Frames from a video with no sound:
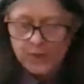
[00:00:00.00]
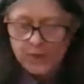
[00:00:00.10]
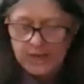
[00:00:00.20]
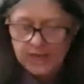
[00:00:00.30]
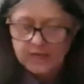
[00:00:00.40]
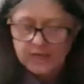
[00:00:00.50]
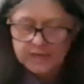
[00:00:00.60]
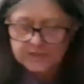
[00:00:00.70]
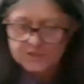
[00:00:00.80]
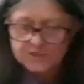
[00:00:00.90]

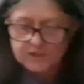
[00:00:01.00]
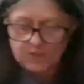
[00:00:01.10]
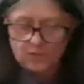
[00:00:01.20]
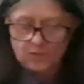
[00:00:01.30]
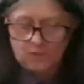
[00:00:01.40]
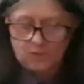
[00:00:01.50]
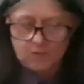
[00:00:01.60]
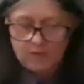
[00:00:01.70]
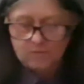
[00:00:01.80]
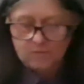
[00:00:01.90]
And
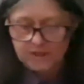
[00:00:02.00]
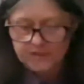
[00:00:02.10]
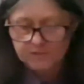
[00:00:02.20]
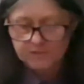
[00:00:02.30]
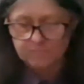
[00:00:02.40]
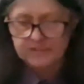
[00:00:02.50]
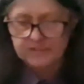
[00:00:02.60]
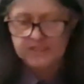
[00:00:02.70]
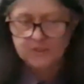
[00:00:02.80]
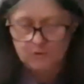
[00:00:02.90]
I wanted to
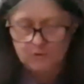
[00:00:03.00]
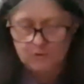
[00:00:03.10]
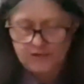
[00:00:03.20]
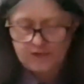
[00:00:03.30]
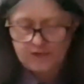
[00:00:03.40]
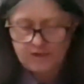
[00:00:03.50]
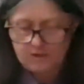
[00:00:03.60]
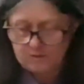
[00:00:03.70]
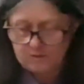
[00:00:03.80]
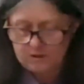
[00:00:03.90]
read
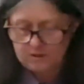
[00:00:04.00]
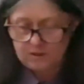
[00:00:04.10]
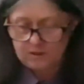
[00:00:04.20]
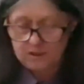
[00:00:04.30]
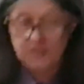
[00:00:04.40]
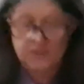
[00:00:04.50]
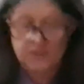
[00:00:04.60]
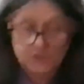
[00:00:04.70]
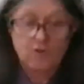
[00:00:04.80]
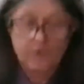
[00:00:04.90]
their
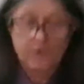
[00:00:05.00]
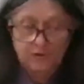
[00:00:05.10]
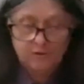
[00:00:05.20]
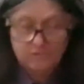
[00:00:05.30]
charter